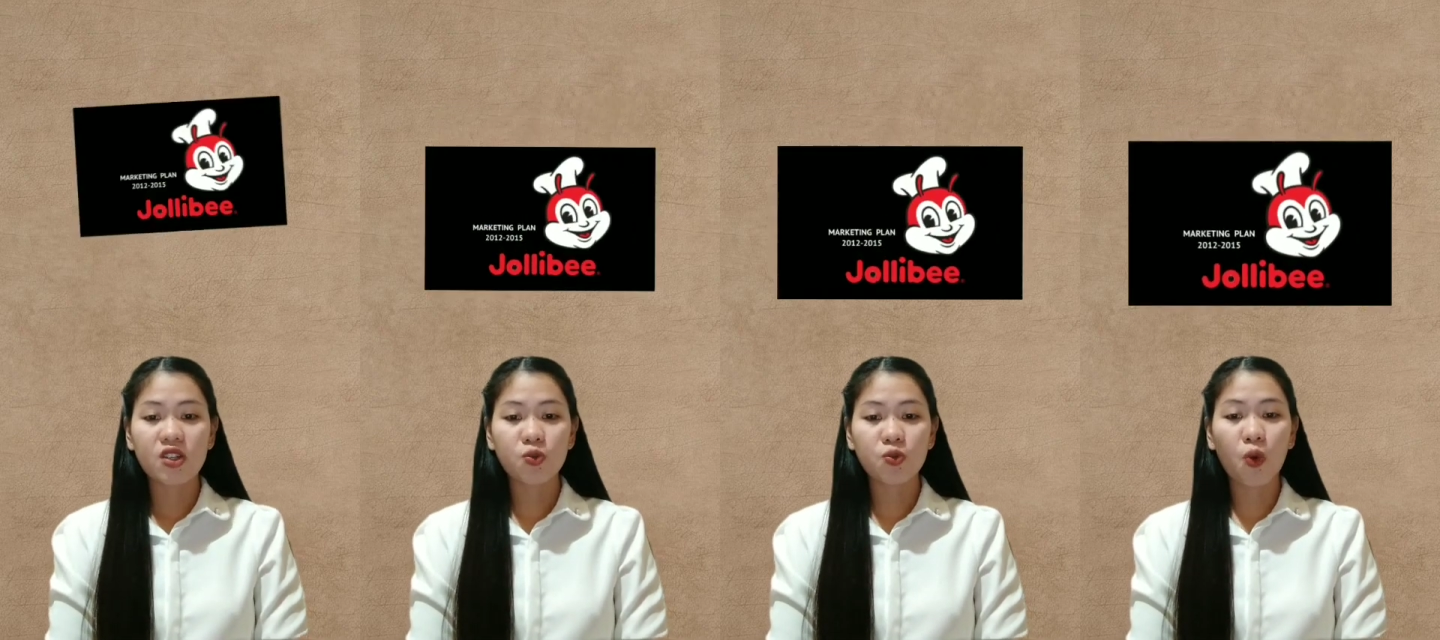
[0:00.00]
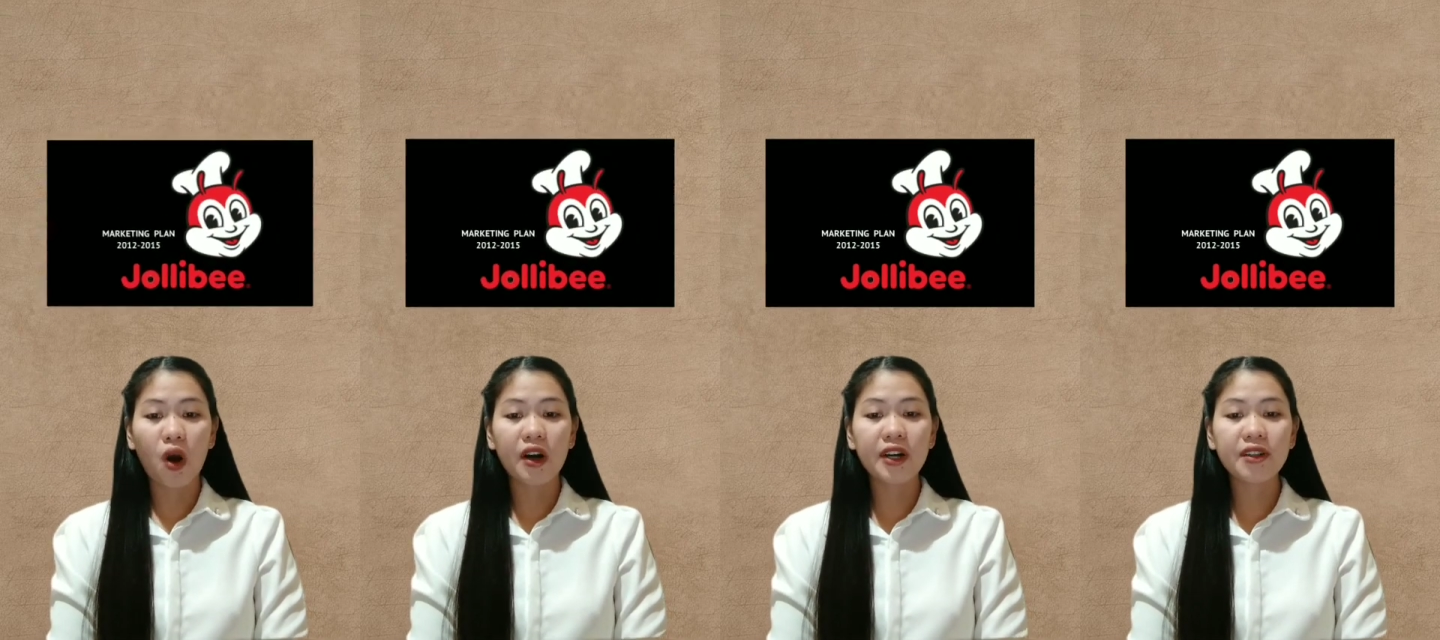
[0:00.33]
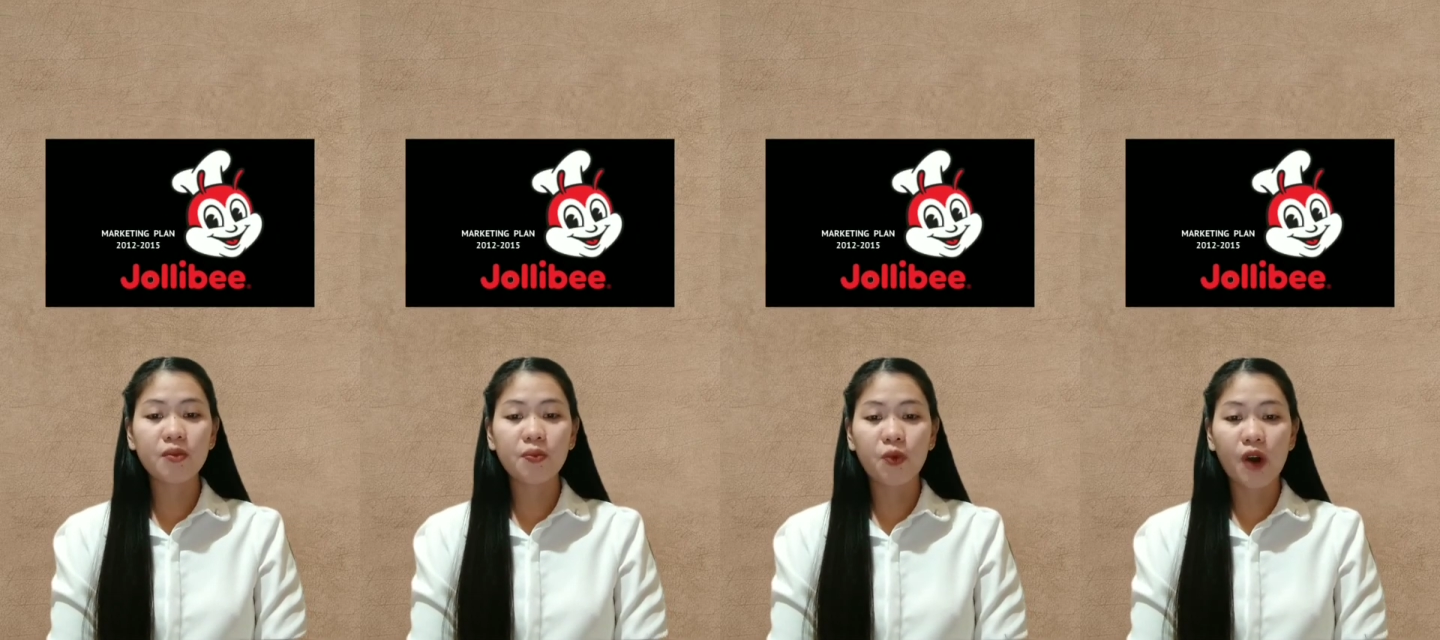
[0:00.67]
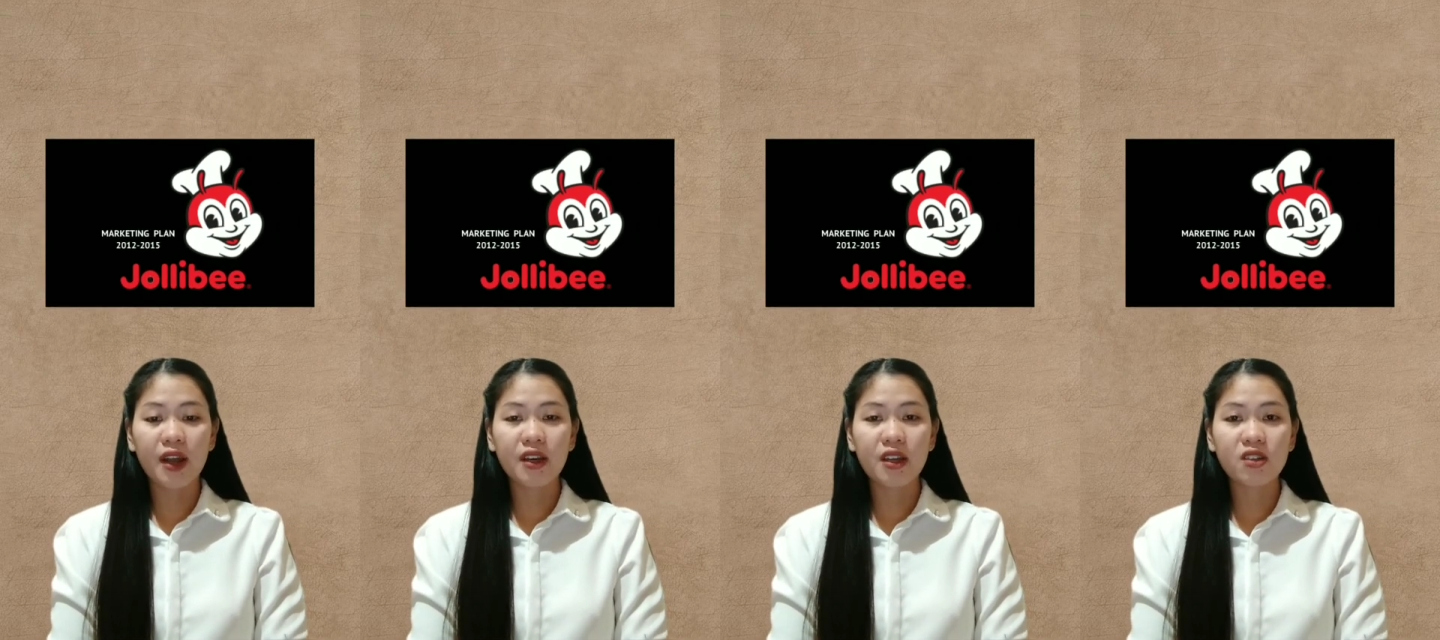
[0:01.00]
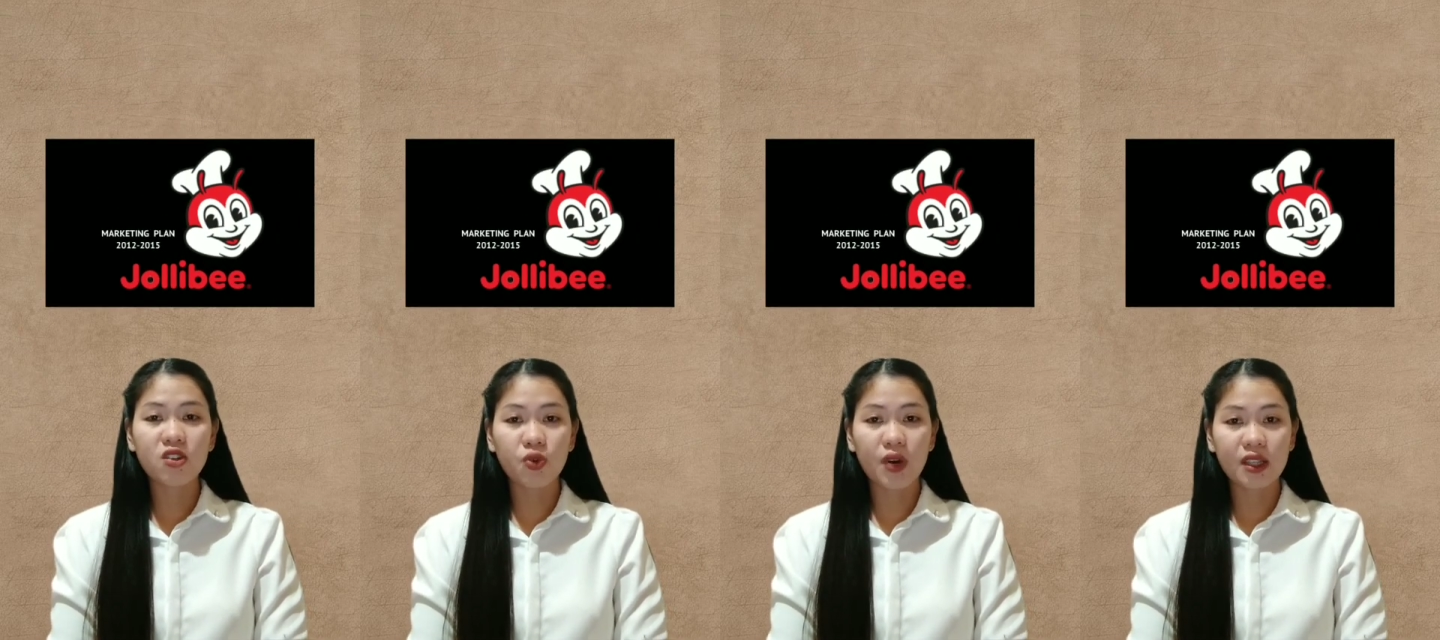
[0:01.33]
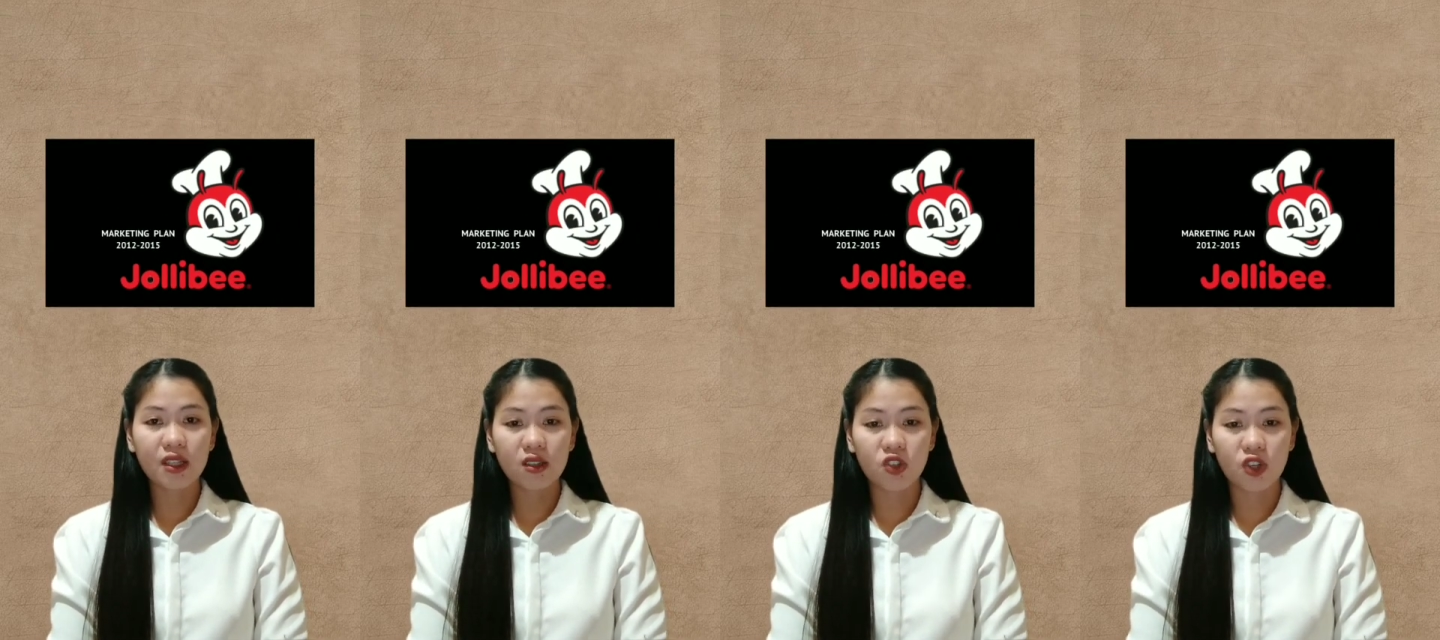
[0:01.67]
smart branding
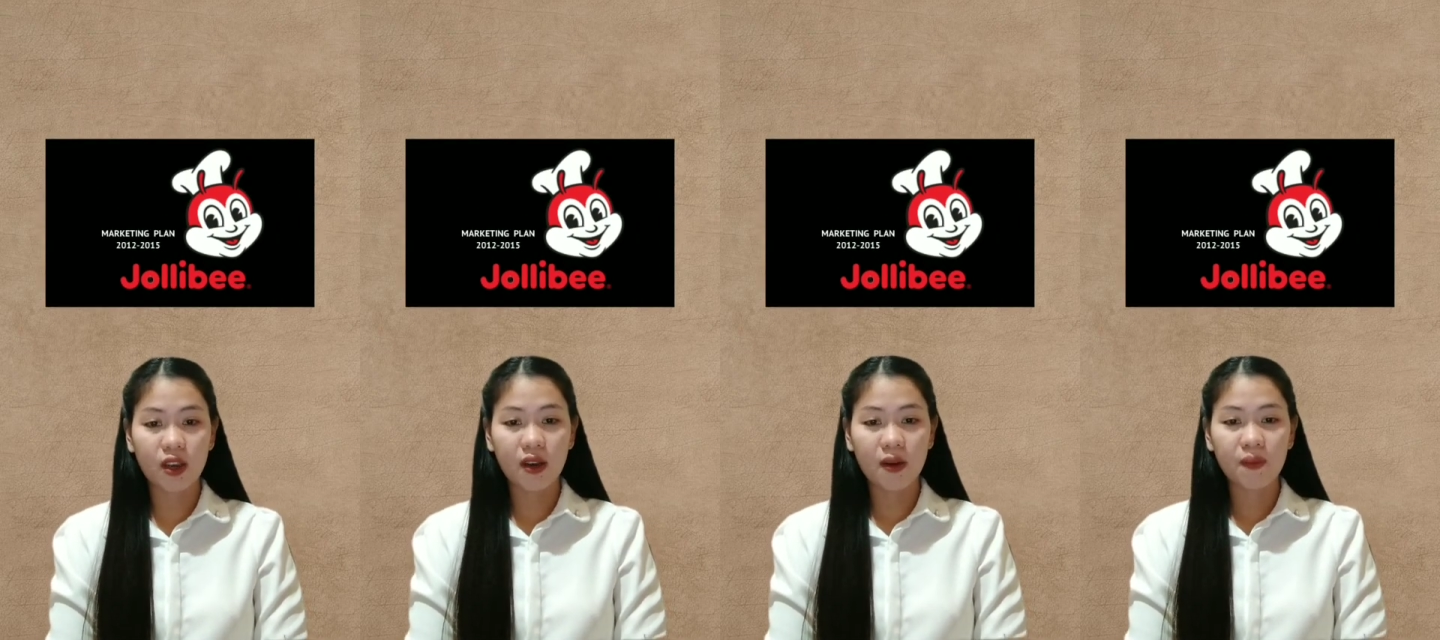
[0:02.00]
strategy,